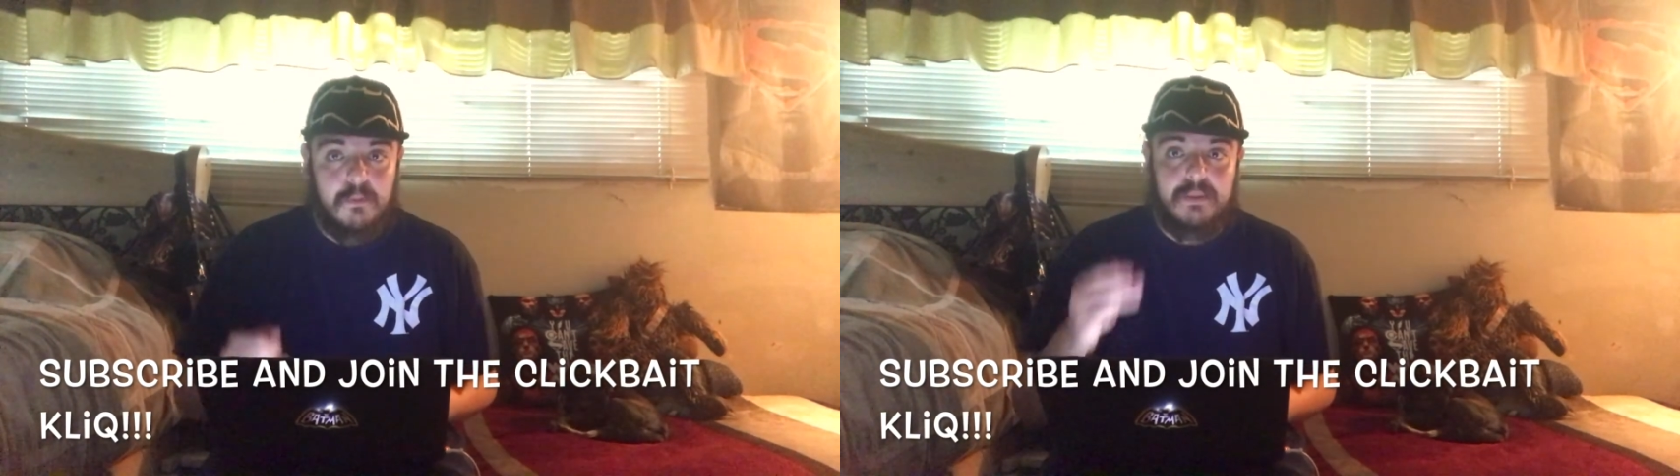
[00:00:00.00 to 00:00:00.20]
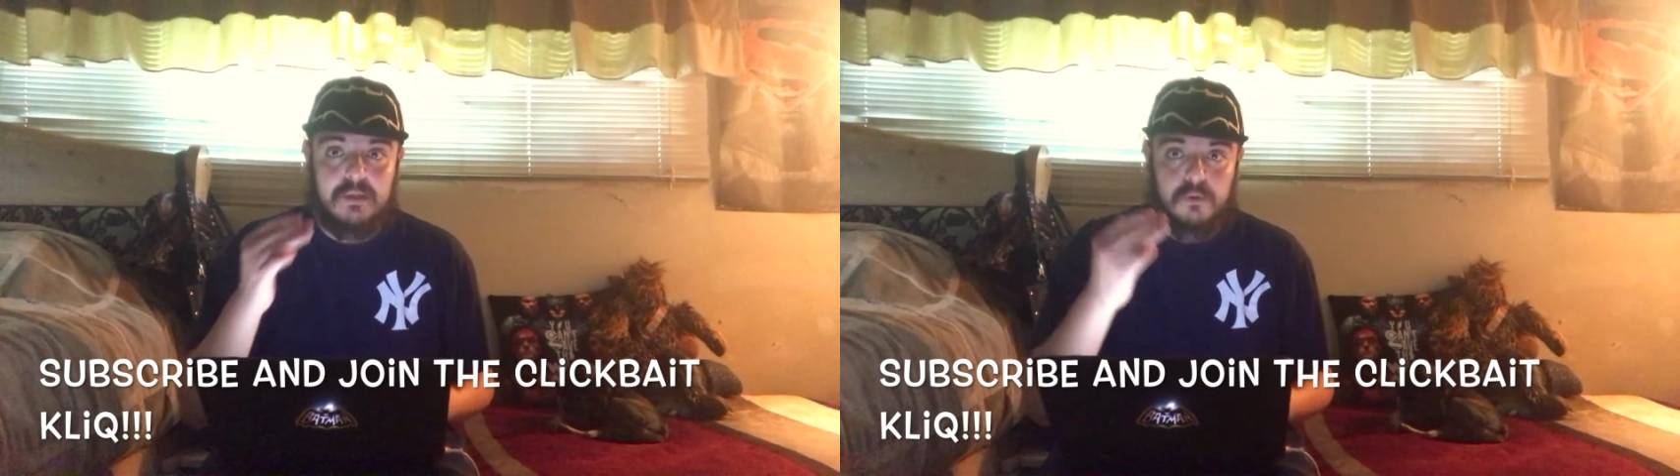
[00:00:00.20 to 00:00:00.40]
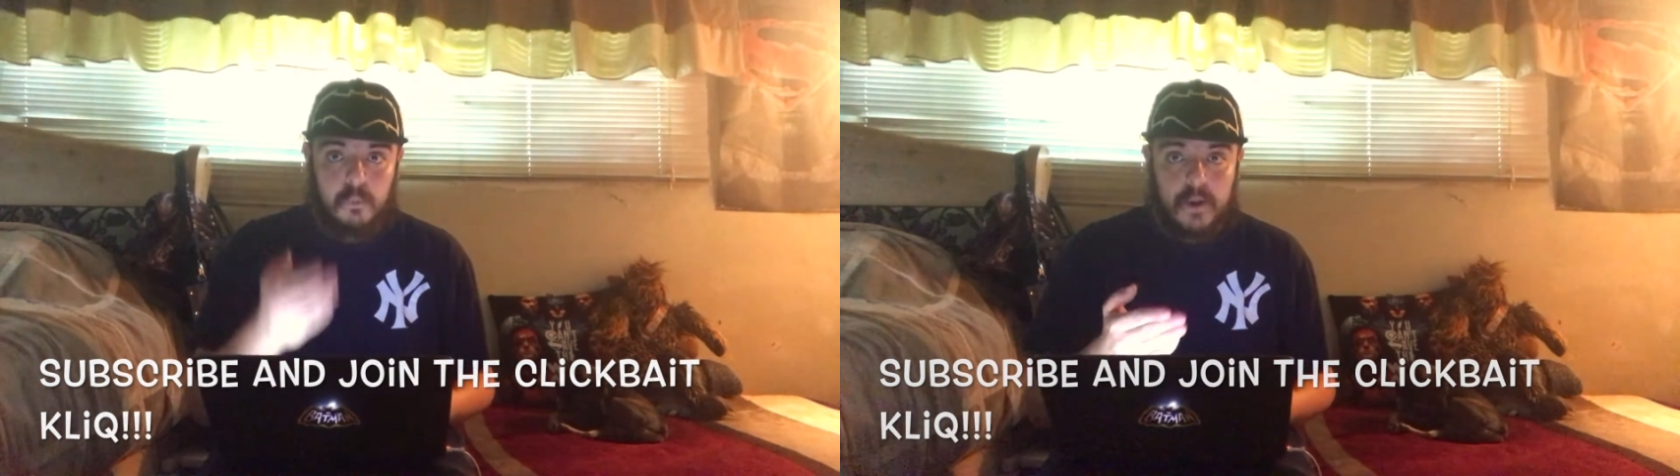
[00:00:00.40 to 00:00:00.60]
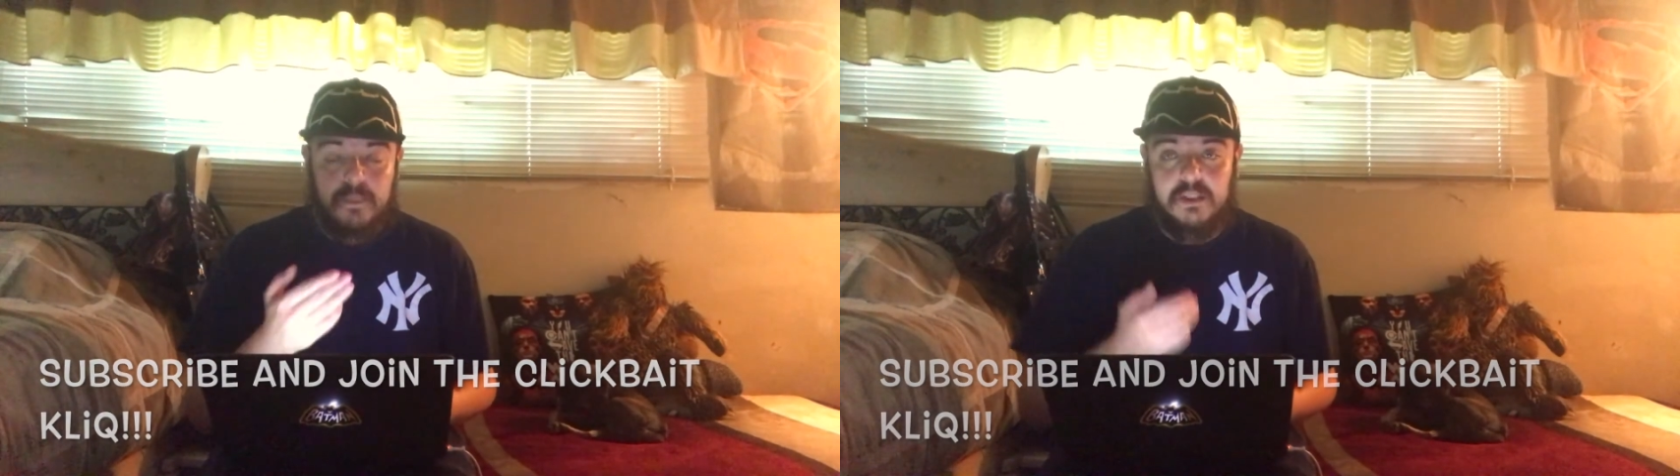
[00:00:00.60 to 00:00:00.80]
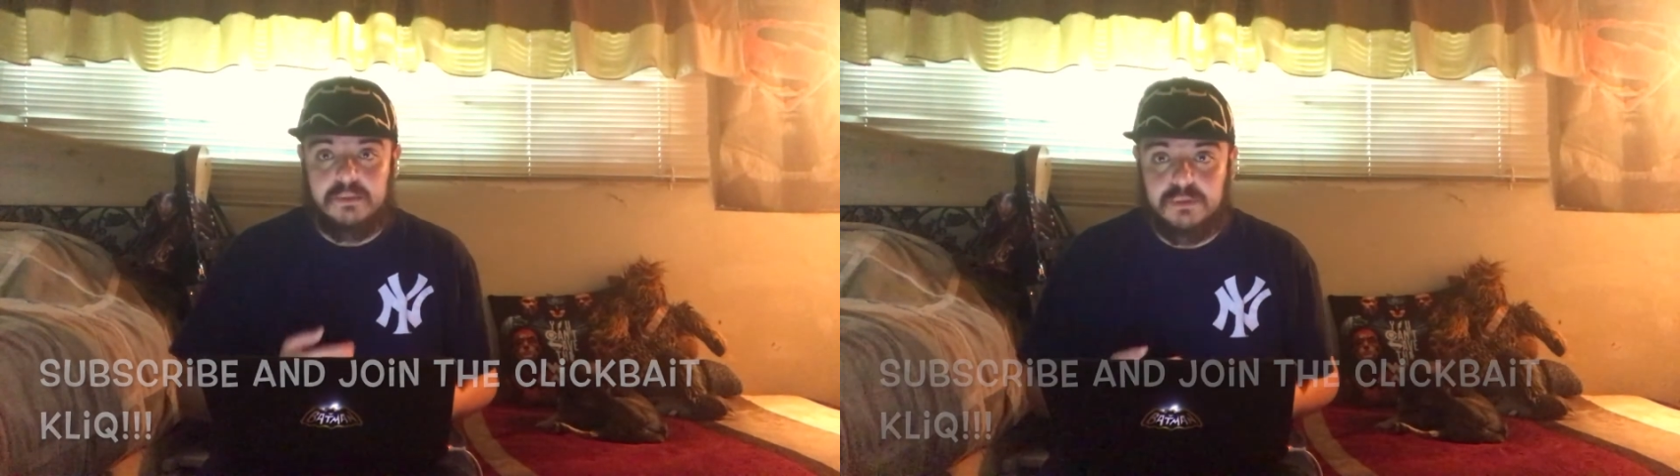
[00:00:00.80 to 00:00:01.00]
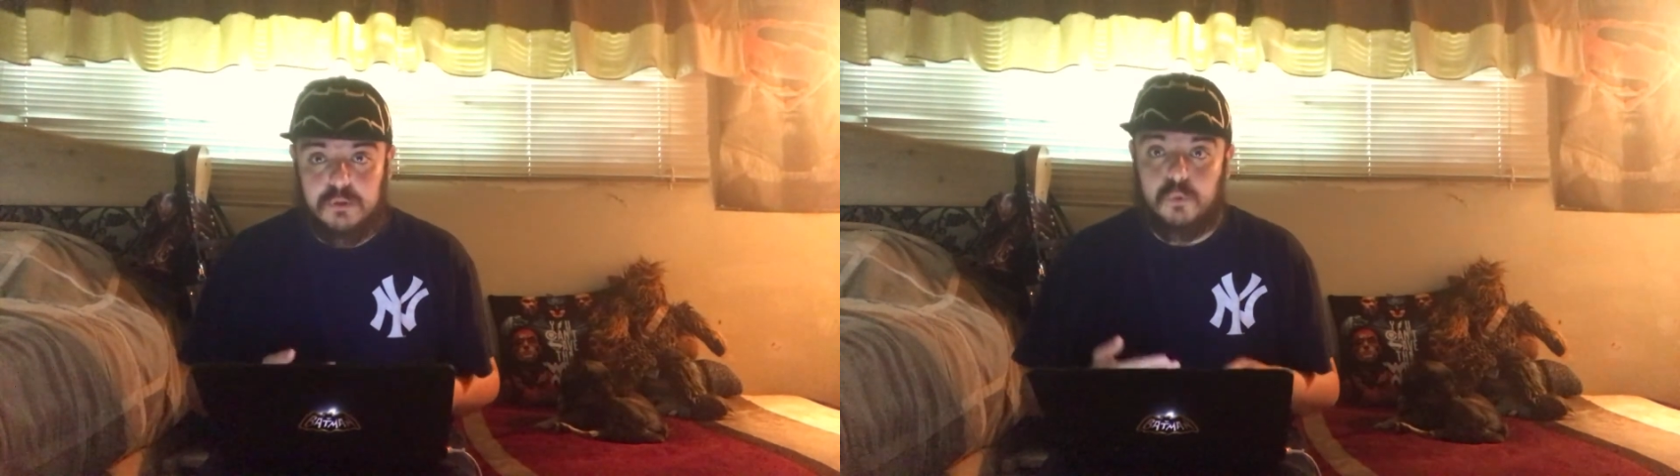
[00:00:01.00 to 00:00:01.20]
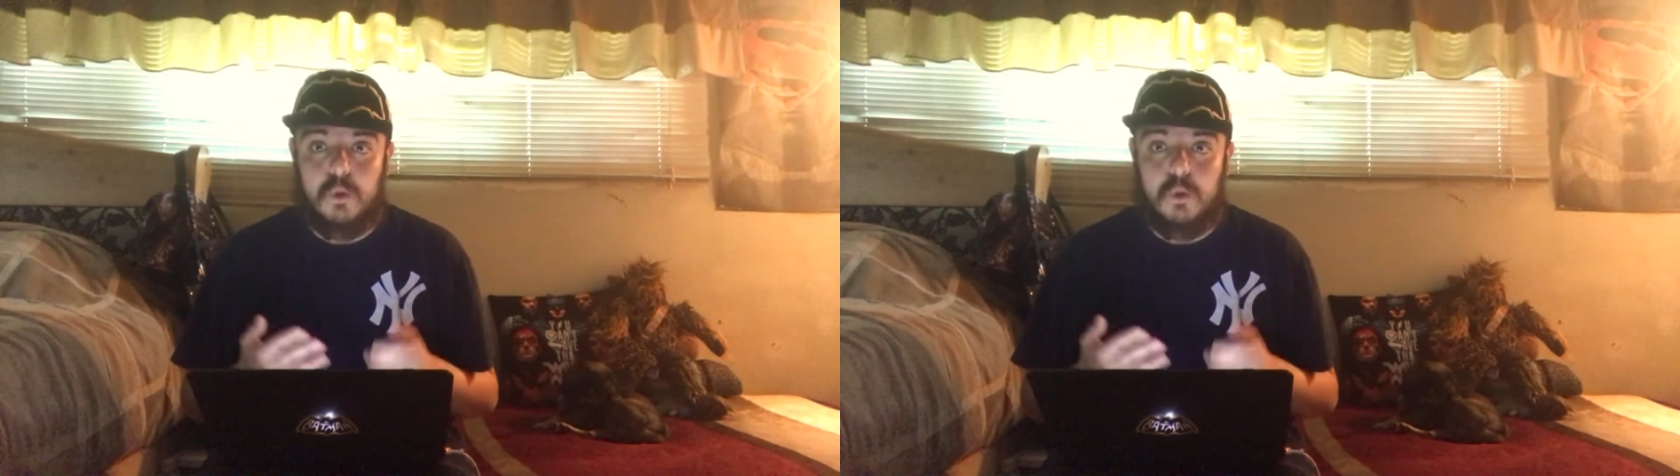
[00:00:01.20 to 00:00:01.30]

And when we get to one thousand subscribers,